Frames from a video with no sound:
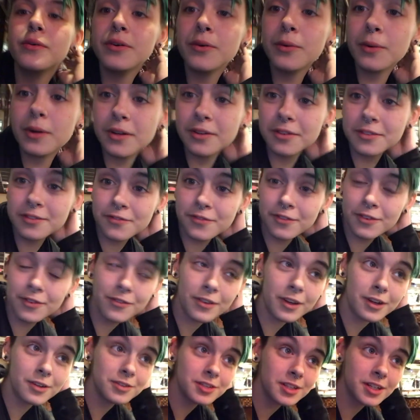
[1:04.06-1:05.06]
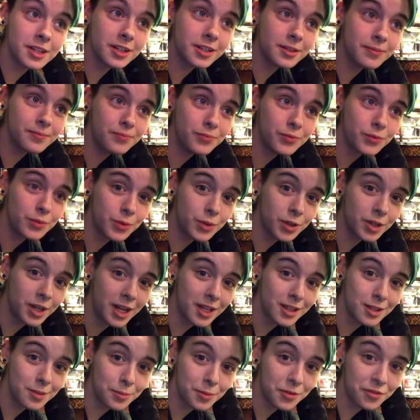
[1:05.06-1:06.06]
we went and found dinner. We're
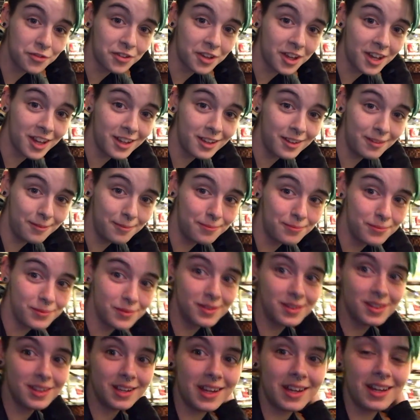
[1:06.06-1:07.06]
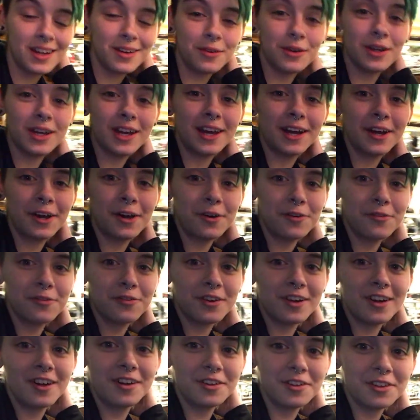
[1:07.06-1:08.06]
at the buffet, and we have
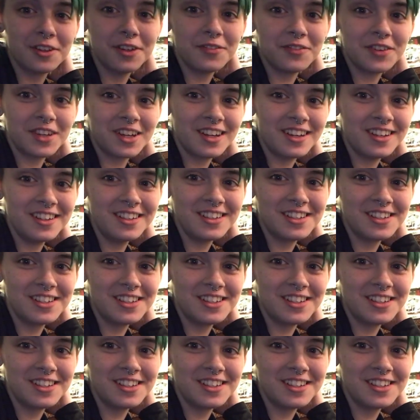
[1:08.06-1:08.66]
Olivia